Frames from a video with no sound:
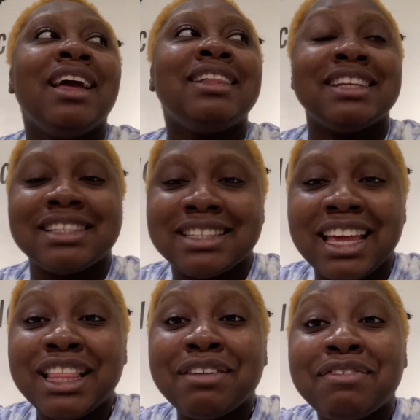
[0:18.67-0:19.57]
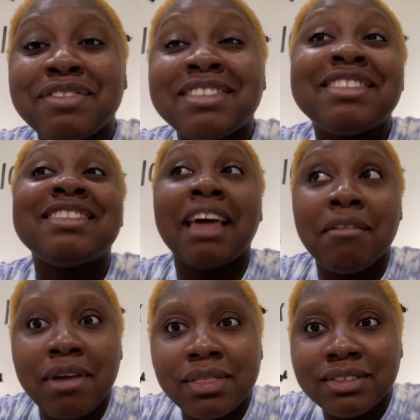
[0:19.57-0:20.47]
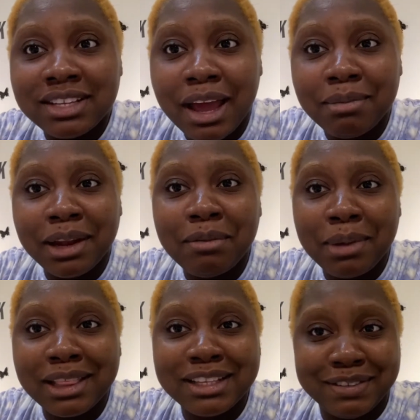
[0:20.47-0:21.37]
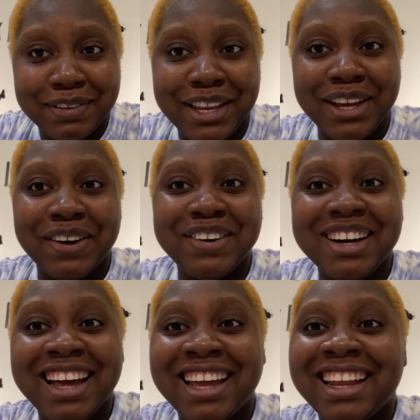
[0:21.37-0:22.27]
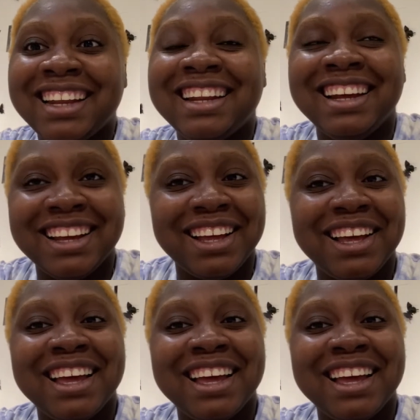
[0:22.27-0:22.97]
This is like the 7th time that I made this video, and